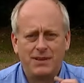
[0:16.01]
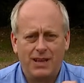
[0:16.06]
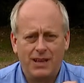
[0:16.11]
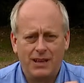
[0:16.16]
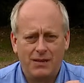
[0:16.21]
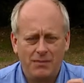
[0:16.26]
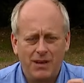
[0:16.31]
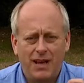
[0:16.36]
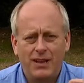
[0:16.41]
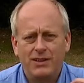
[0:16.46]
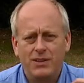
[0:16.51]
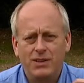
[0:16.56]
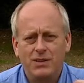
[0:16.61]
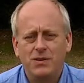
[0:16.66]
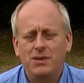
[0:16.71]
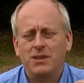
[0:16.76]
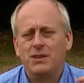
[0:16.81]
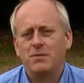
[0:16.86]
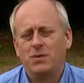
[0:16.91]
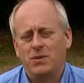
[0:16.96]

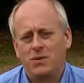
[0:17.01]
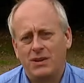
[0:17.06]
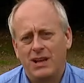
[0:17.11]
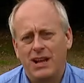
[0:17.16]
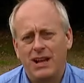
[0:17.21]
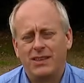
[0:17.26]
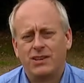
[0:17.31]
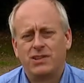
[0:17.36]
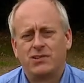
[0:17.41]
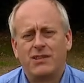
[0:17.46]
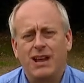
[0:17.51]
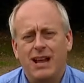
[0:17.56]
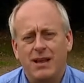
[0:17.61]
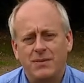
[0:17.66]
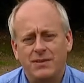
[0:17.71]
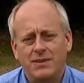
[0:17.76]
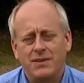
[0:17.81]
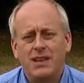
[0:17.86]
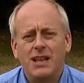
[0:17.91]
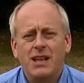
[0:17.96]
undo them, or cut the
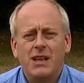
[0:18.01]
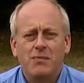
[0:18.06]
straps.